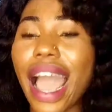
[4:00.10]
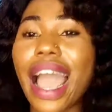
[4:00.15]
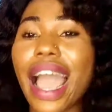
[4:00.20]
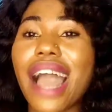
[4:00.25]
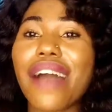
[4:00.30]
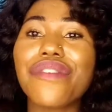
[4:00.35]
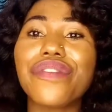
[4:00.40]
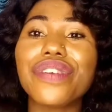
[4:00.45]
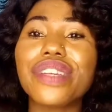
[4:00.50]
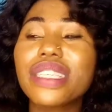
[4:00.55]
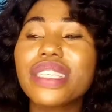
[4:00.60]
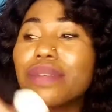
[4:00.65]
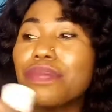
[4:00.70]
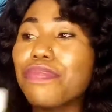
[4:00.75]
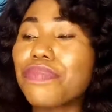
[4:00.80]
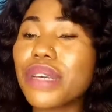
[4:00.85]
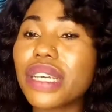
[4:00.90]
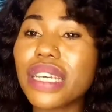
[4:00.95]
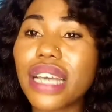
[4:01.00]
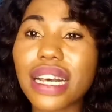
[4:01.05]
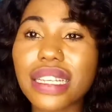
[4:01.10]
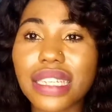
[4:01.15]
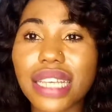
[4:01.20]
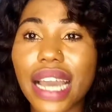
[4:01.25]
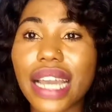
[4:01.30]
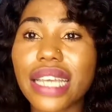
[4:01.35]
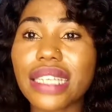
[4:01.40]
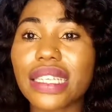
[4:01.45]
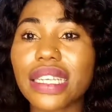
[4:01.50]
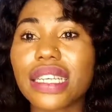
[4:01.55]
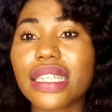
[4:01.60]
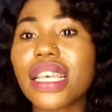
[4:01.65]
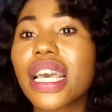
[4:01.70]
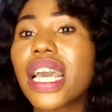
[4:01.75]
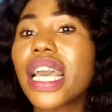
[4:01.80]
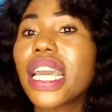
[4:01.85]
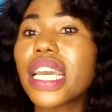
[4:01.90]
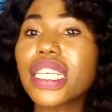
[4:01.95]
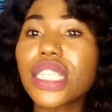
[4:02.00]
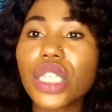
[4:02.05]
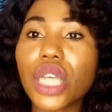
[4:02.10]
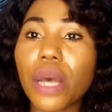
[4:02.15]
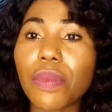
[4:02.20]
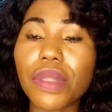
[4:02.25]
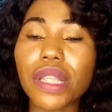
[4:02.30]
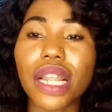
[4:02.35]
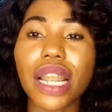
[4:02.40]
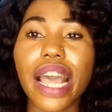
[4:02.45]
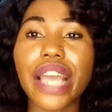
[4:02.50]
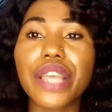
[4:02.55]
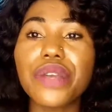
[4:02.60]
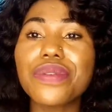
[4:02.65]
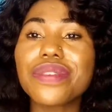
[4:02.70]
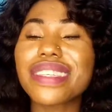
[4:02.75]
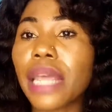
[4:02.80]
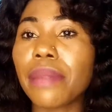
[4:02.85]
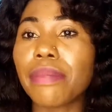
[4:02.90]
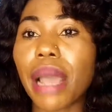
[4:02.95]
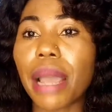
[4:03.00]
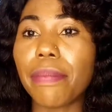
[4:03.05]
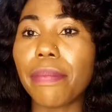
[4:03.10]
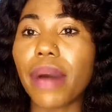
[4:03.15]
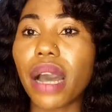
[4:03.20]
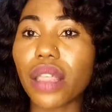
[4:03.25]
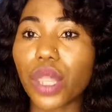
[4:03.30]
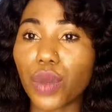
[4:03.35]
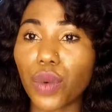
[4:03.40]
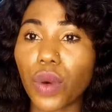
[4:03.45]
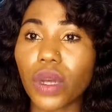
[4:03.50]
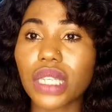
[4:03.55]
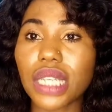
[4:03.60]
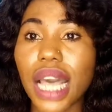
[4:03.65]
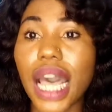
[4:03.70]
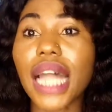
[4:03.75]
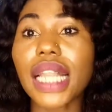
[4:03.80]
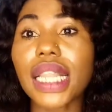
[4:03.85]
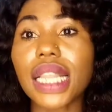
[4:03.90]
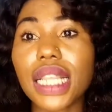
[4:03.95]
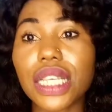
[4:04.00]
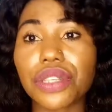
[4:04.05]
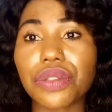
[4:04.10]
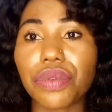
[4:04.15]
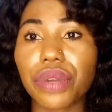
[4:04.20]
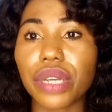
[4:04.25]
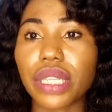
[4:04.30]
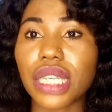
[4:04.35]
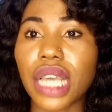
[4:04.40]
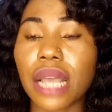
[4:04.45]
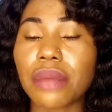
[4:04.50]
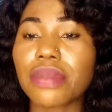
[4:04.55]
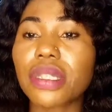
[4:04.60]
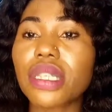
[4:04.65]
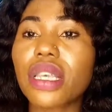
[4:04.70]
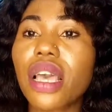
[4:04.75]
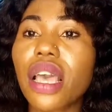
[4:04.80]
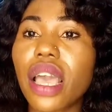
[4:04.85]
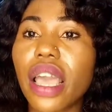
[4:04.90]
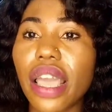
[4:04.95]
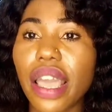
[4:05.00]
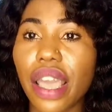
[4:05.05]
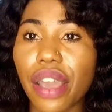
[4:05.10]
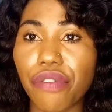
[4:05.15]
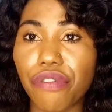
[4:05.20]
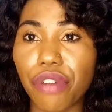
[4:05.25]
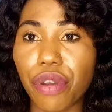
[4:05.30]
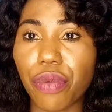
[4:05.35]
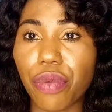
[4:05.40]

I have it in bigger sizes. It's something that I use in my bath water at least 3 times. Every